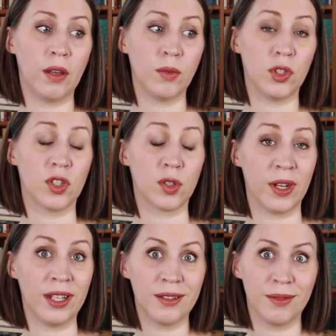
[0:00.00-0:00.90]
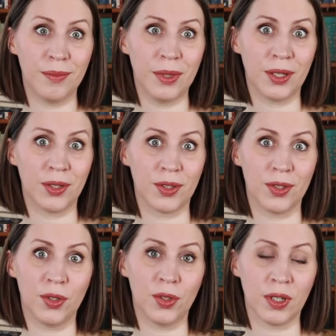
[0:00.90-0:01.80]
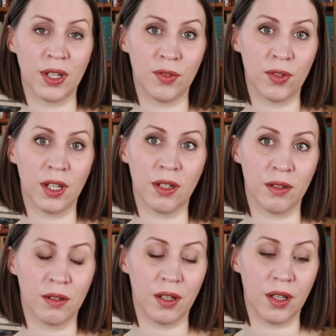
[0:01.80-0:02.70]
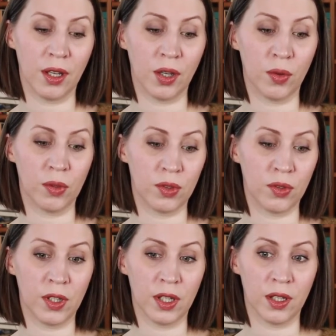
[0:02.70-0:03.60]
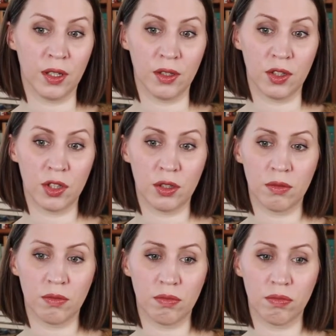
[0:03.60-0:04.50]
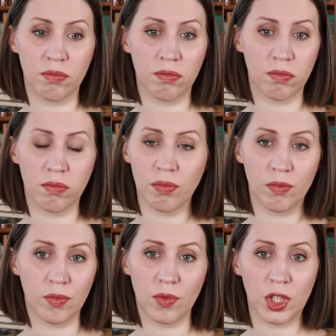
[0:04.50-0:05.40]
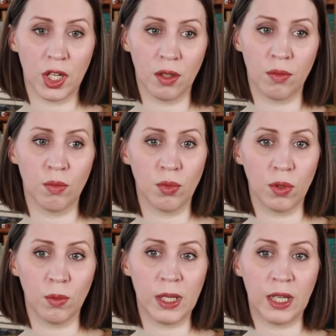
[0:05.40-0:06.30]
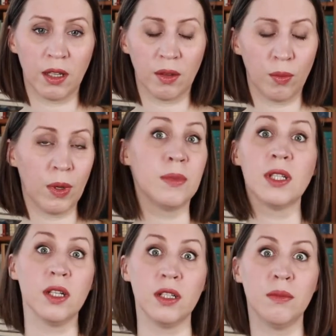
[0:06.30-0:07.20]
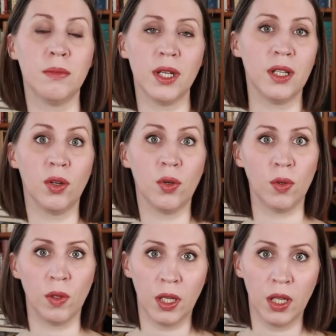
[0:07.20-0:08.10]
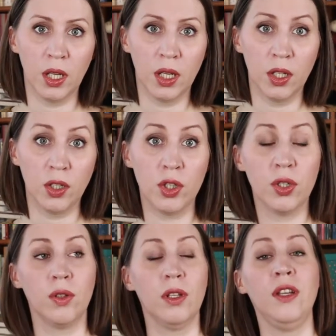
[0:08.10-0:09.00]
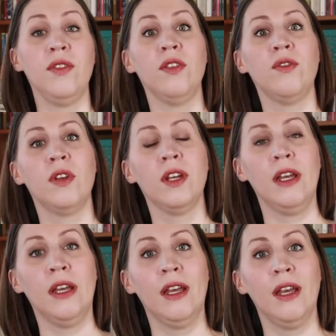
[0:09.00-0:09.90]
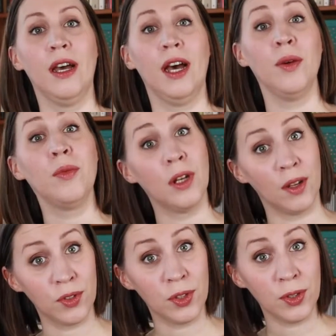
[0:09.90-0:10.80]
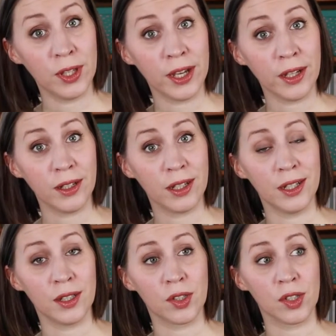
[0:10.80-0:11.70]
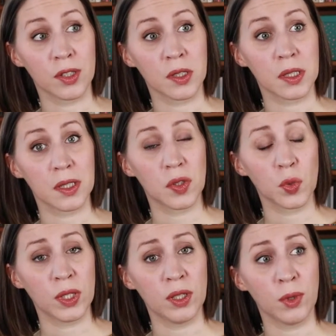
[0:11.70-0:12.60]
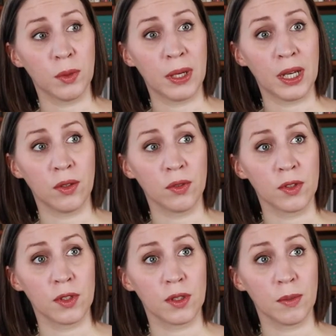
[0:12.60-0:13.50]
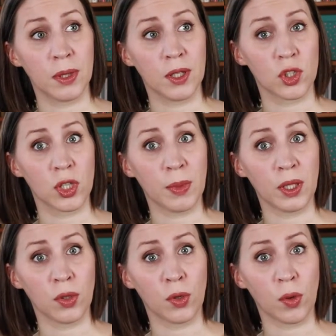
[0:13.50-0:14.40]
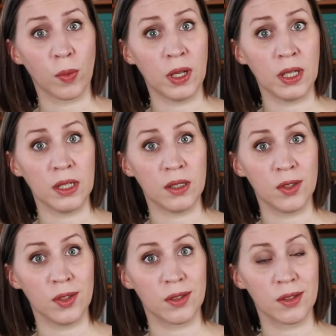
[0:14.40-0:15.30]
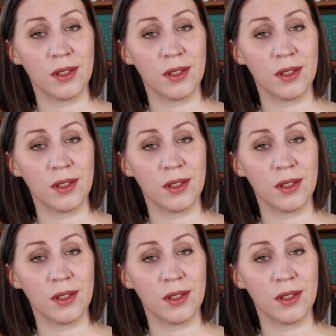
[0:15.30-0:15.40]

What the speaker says: which is great because you don't have to then go onto the Shetland Wool Week website and buy the whole journal, even if I would love to do that. It's just £21 plus shipping to Norway is just,